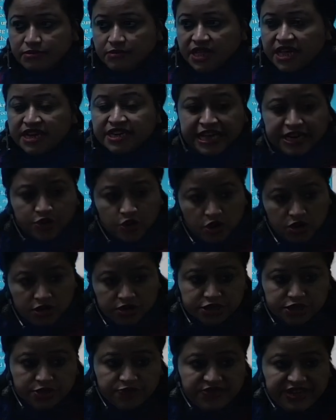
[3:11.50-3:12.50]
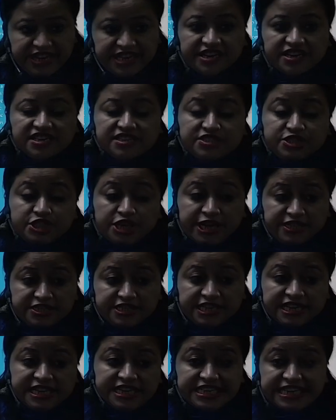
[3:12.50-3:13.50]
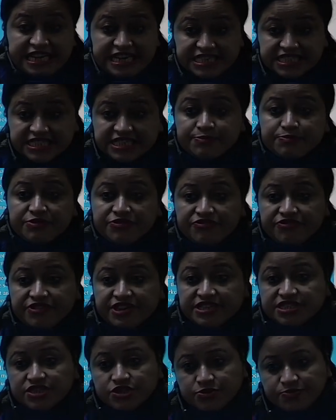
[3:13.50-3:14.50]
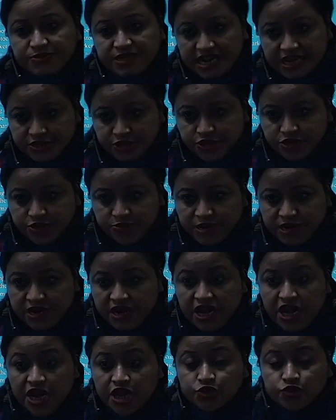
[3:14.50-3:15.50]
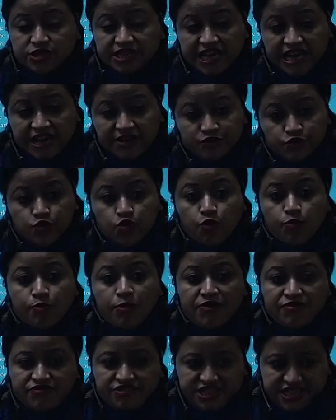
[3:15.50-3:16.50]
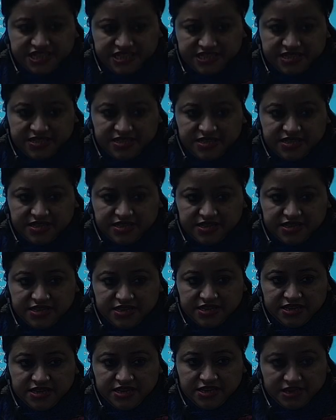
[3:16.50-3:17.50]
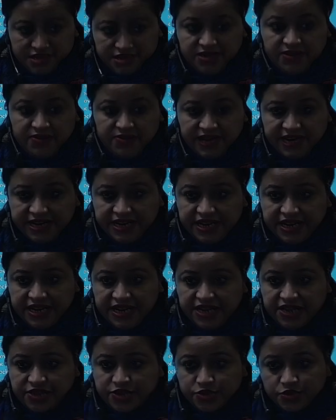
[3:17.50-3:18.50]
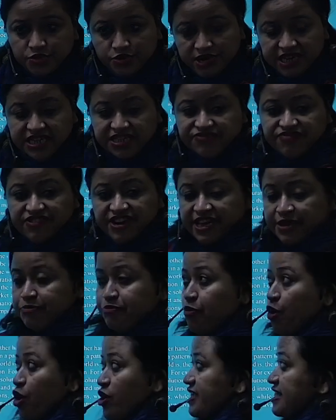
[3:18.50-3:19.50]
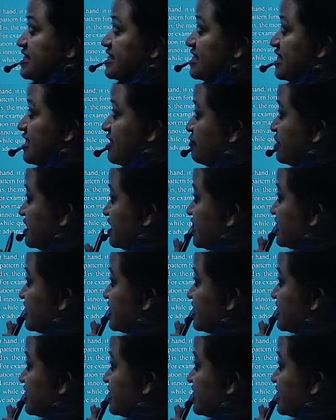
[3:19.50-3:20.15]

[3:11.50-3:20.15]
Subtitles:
technology, when there is change in taste and preferences of the customer, so they have to cope up with it, right? So it is very important. See, business